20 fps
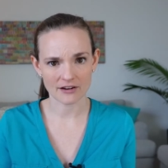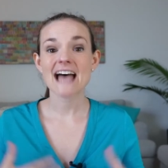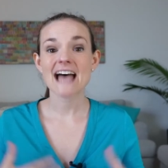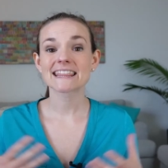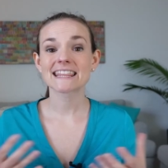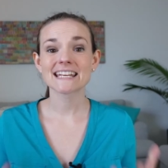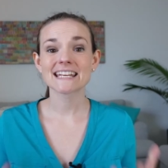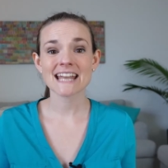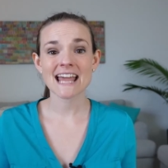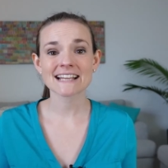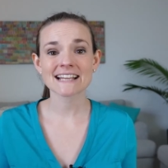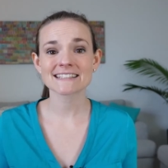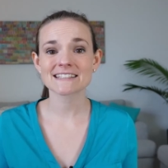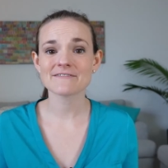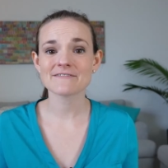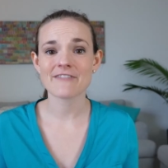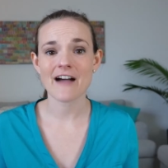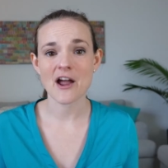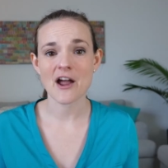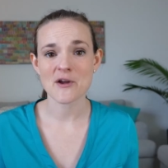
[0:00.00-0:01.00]
At the next
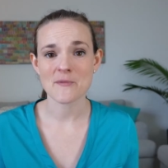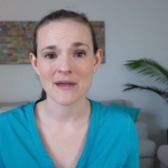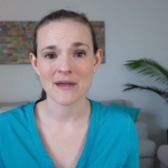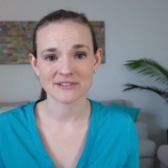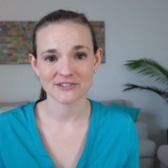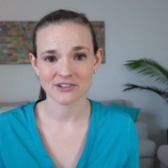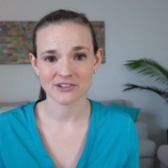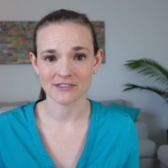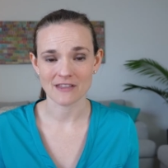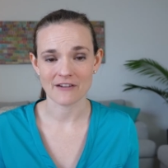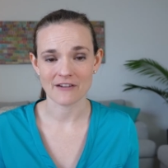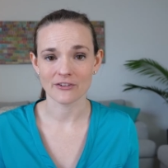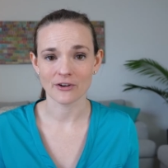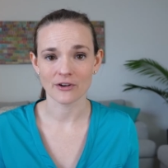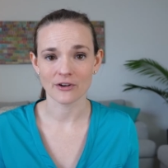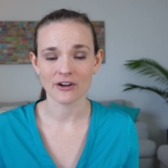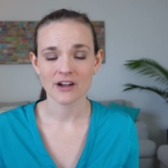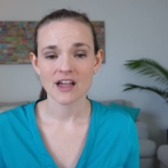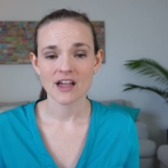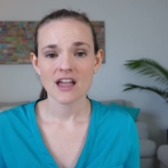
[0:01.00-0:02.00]
environmental
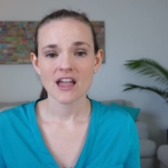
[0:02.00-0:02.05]
level,